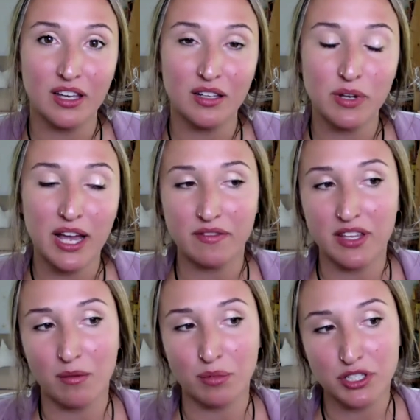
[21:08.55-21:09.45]
and we have
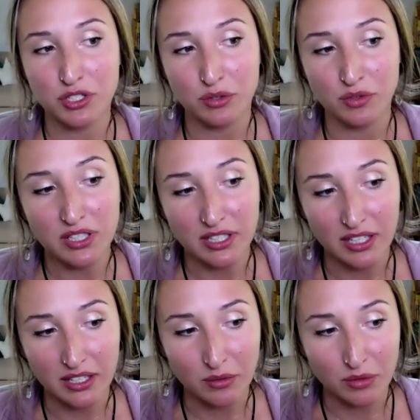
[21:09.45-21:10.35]
the
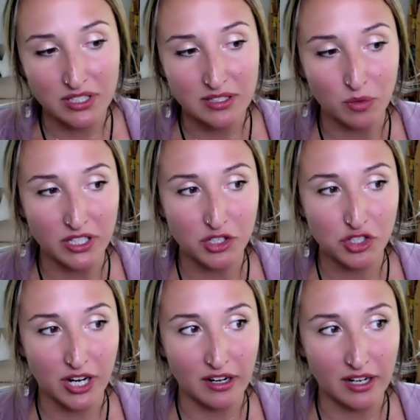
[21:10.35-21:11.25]
opportunity when someone is
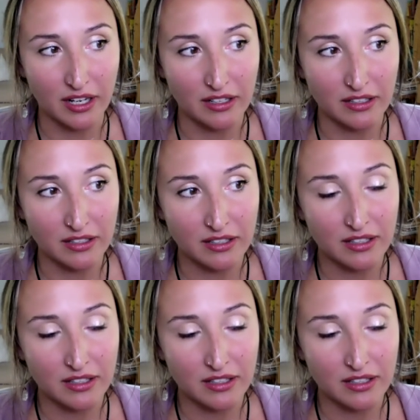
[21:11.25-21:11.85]
sharing